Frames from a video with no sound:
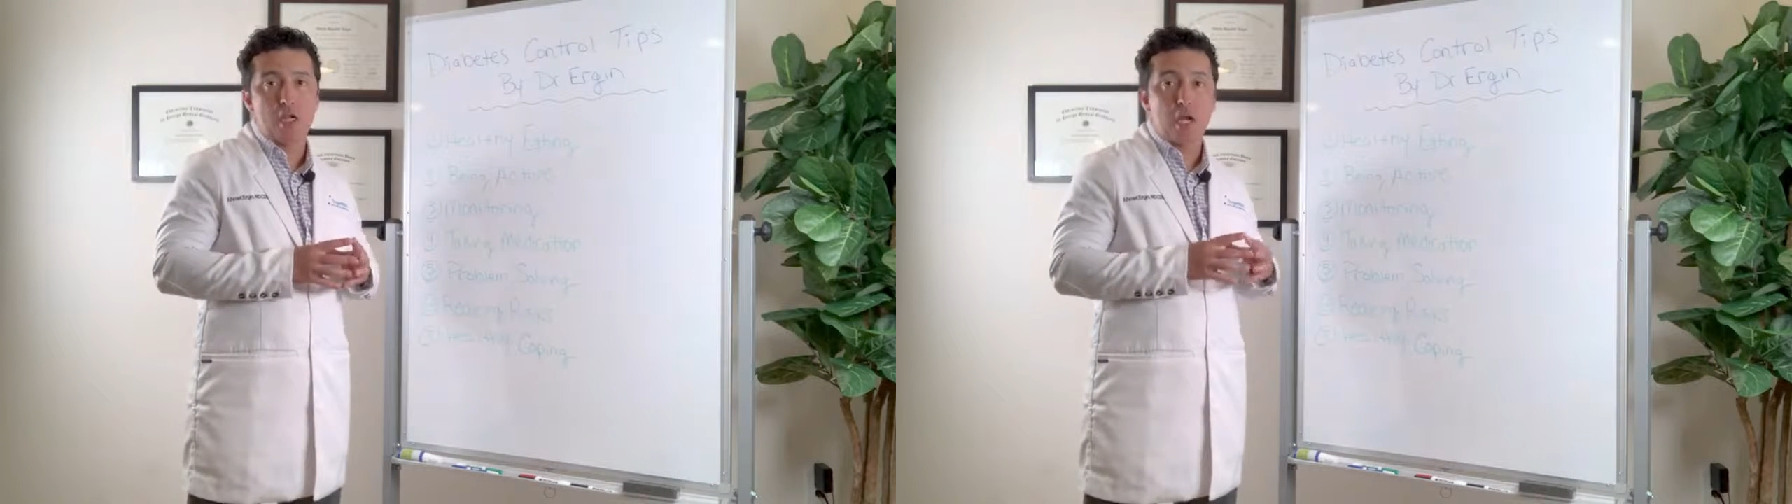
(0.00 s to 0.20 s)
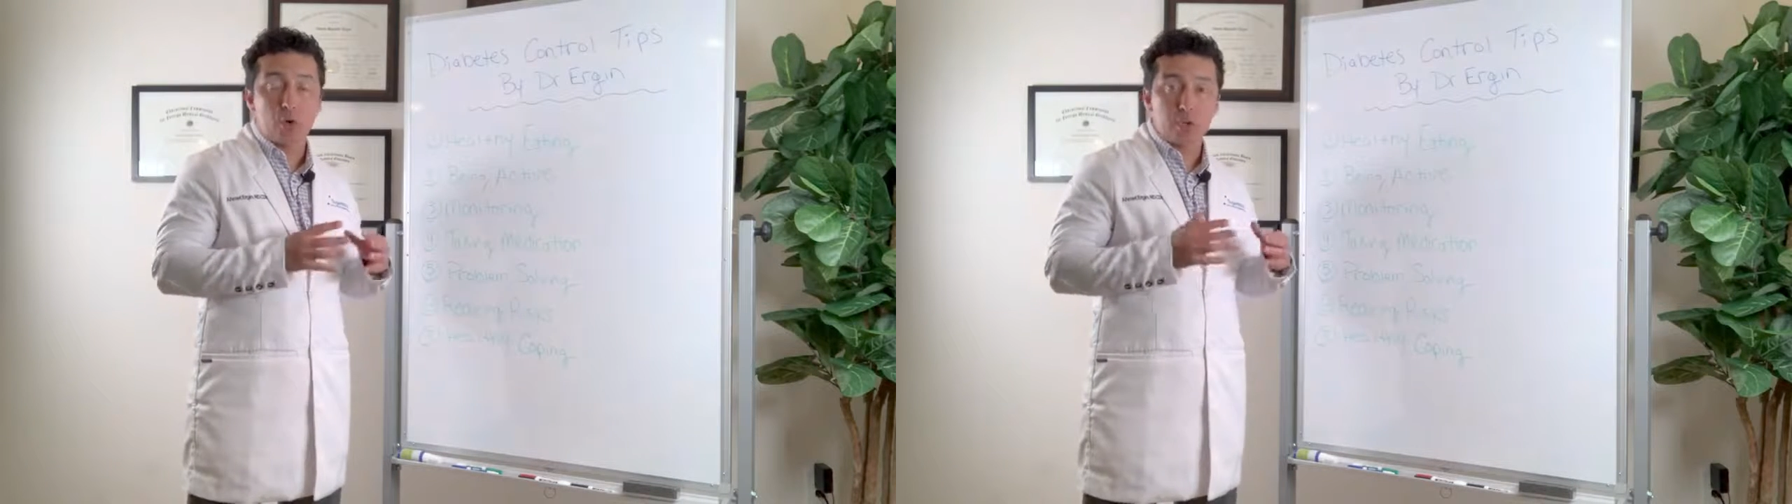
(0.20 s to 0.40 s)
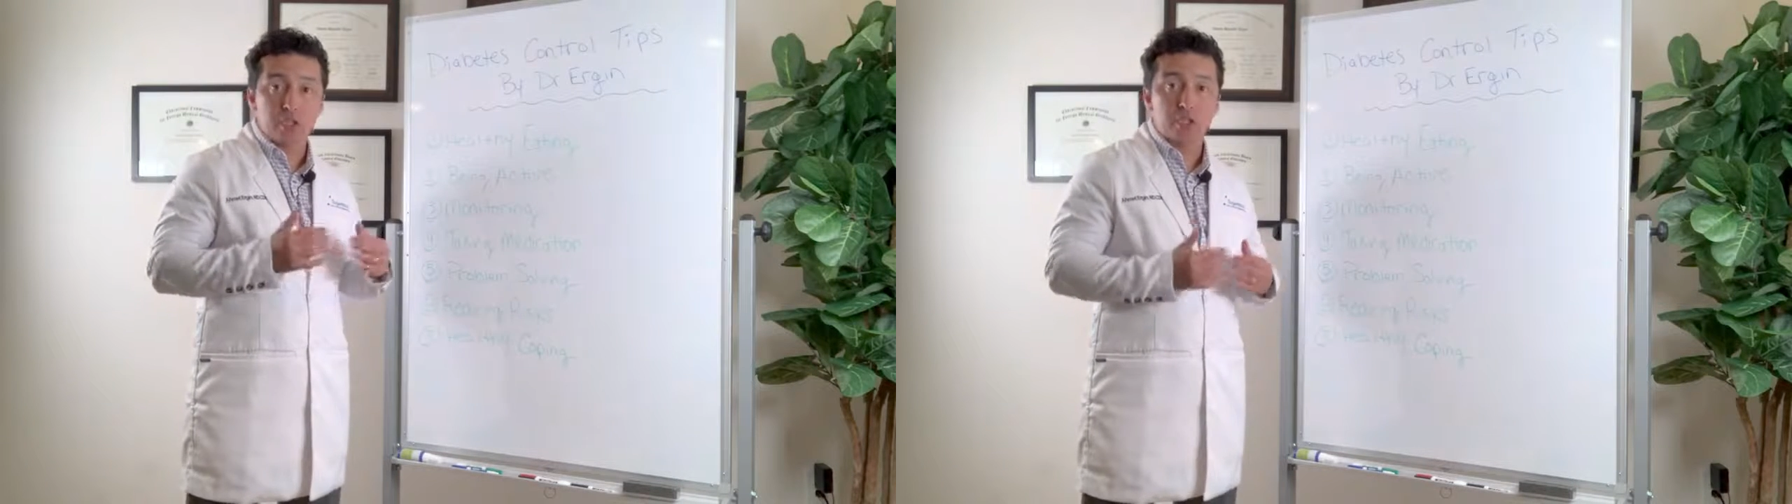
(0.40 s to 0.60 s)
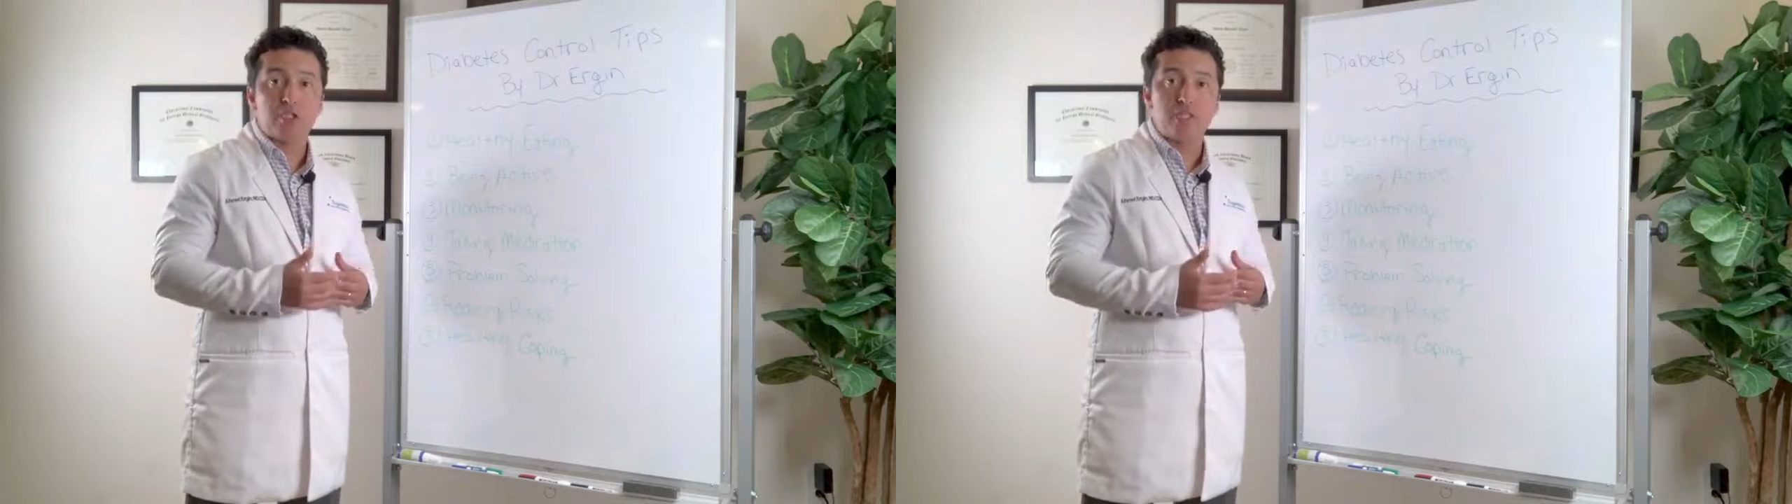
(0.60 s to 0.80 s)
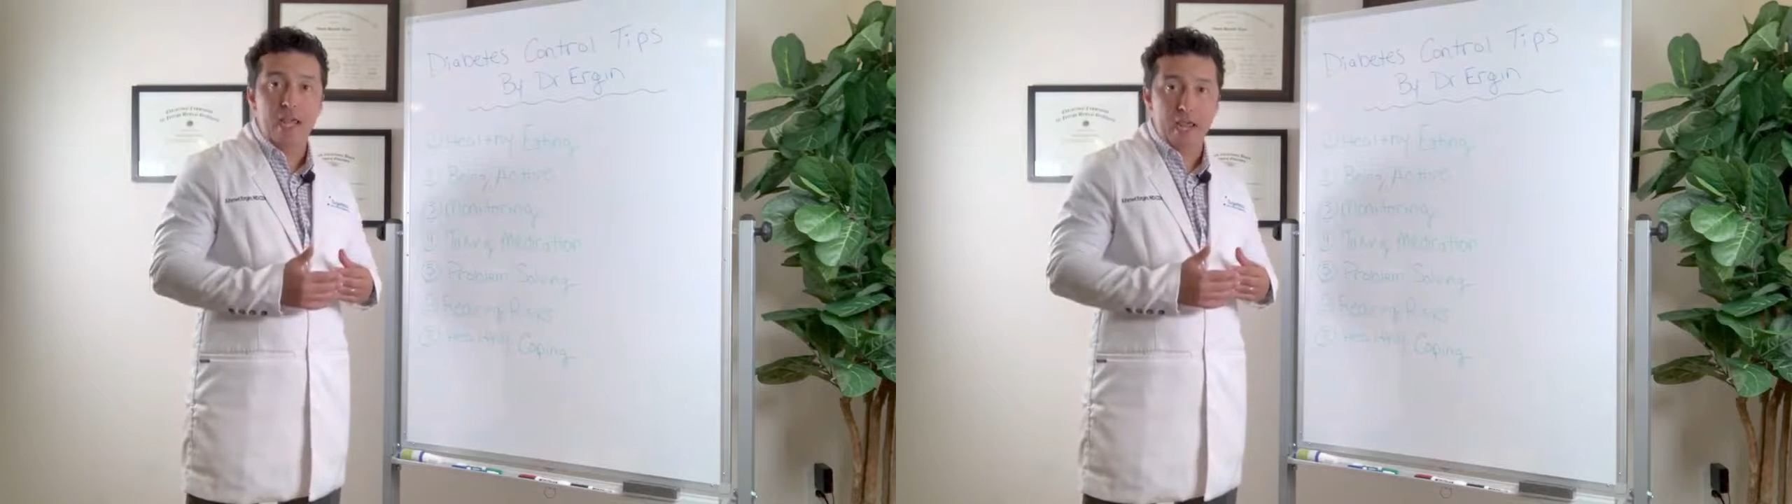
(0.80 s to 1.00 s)
not only
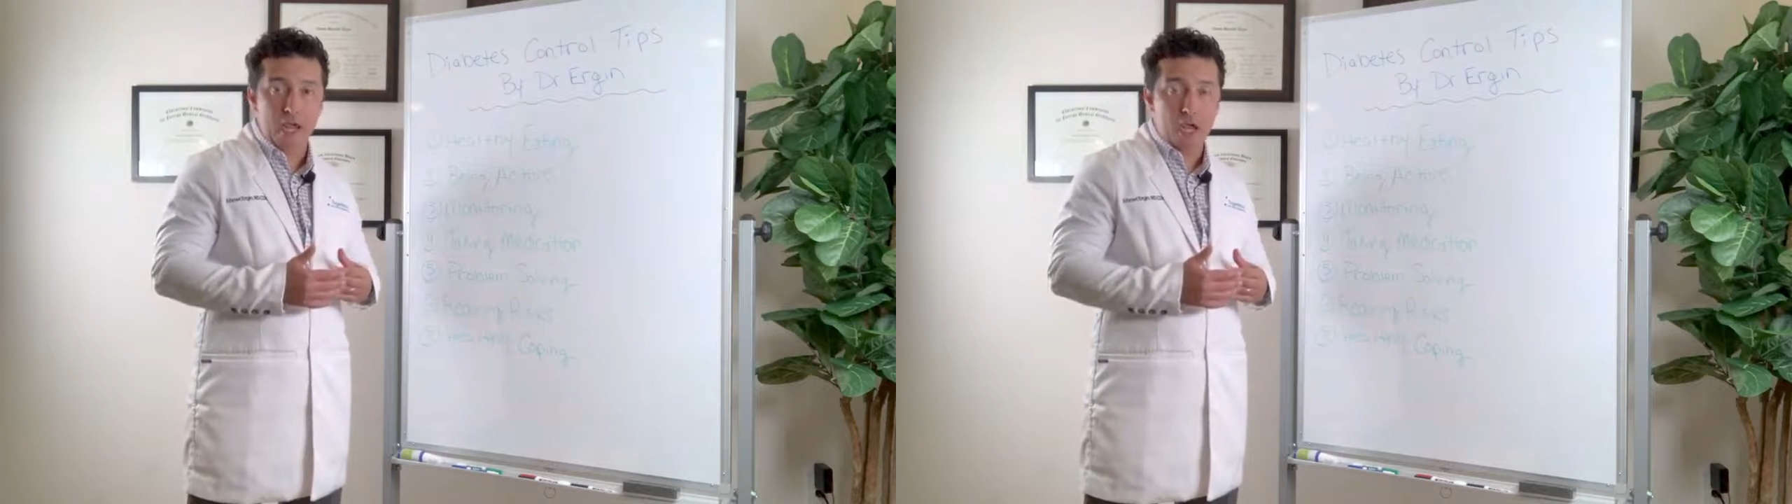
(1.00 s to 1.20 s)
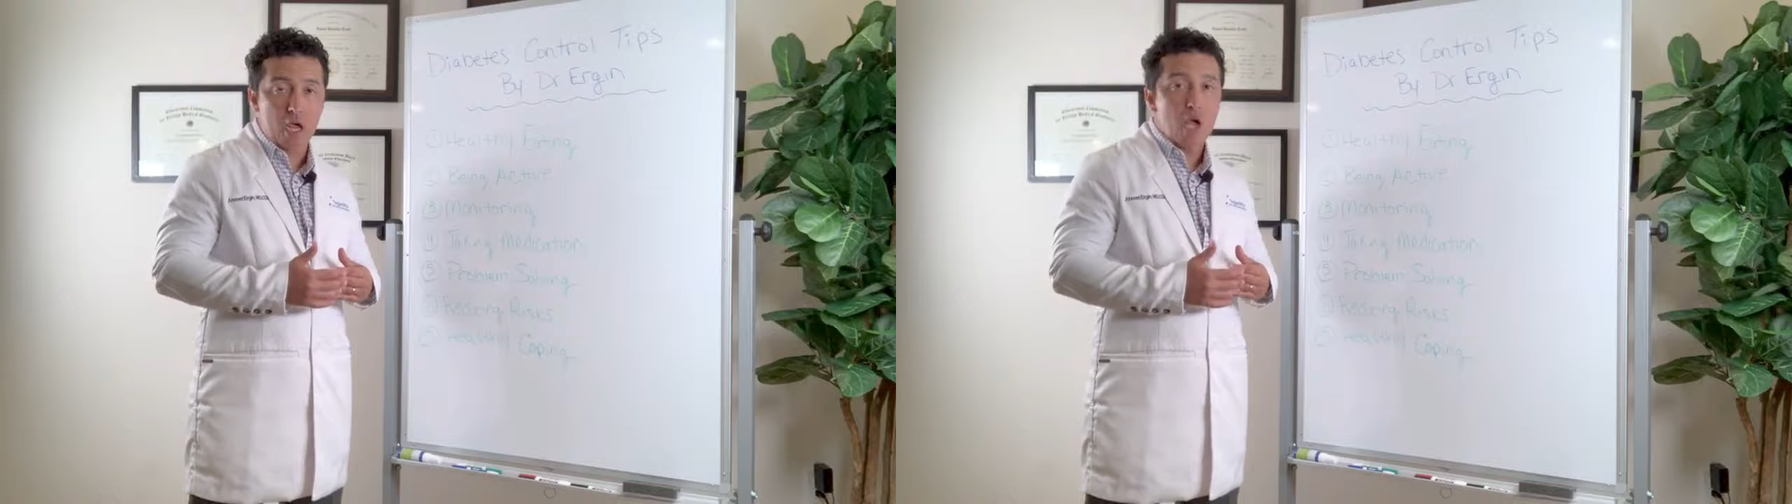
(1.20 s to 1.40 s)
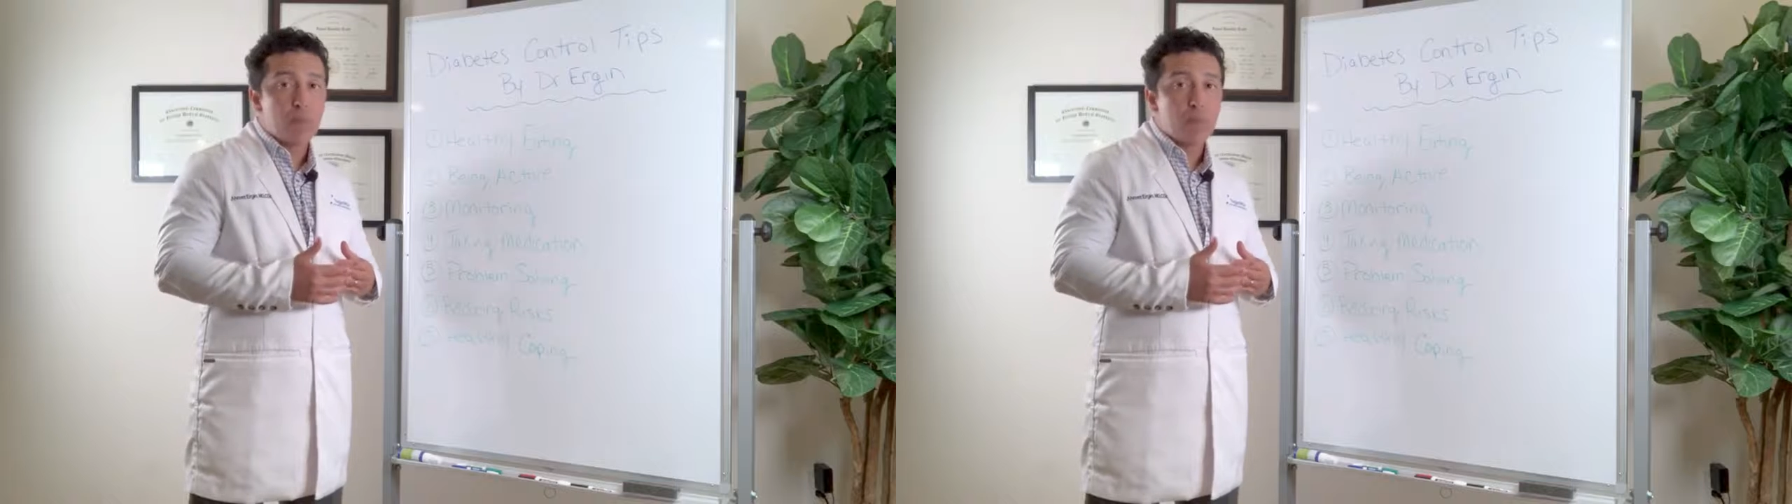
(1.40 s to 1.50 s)
today,